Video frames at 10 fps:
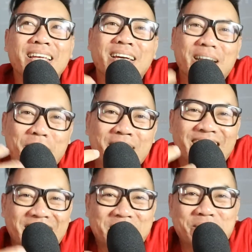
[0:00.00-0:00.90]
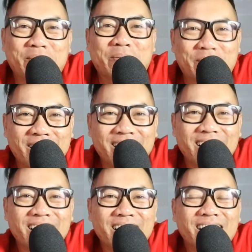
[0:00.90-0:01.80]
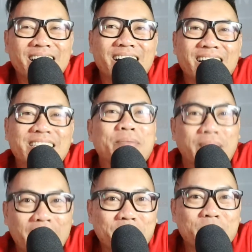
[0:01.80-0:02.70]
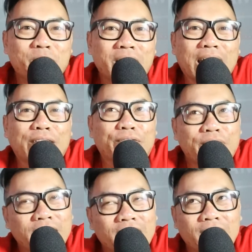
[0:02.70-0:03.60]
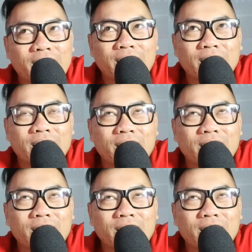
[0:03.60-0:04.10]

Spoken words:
grammar Nazi people, sometimes we can feel